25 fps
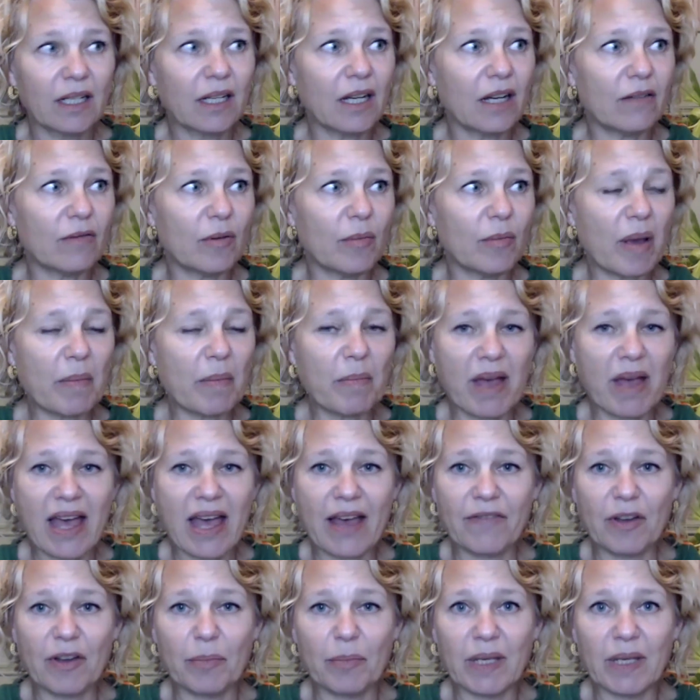can't remember
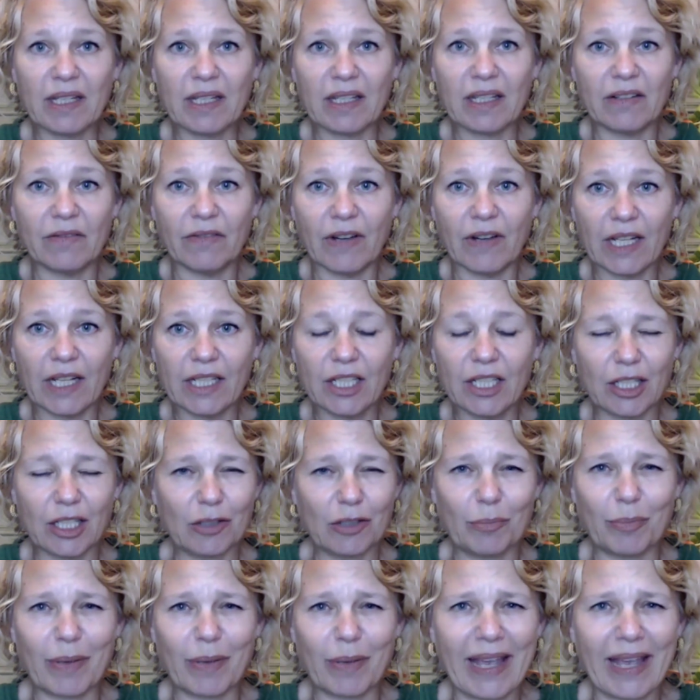ever being
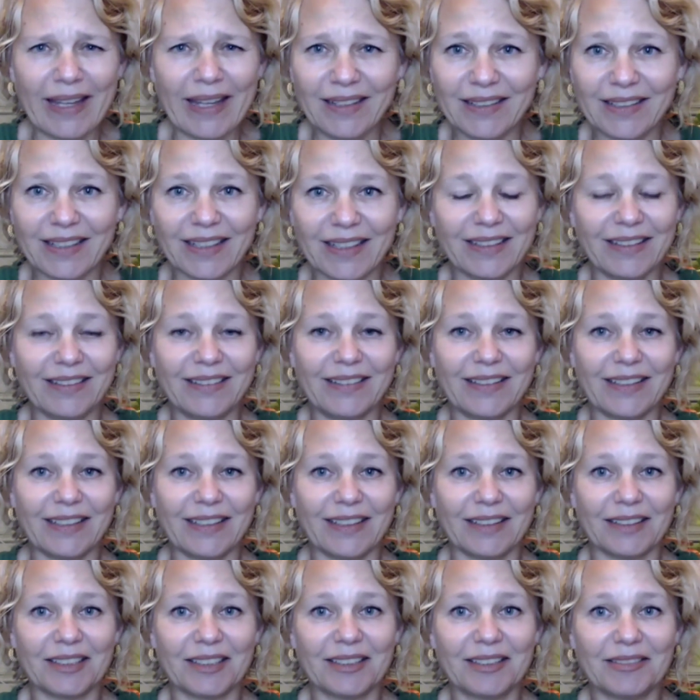invited to paint
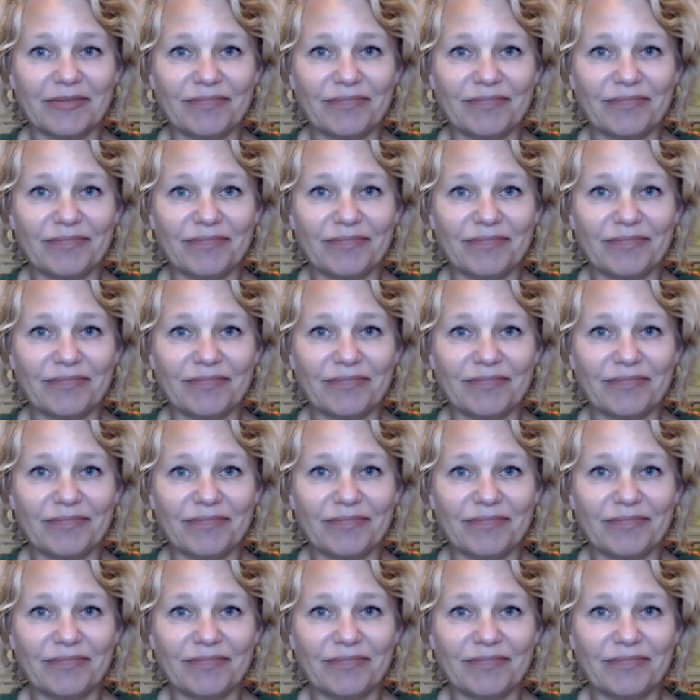anything.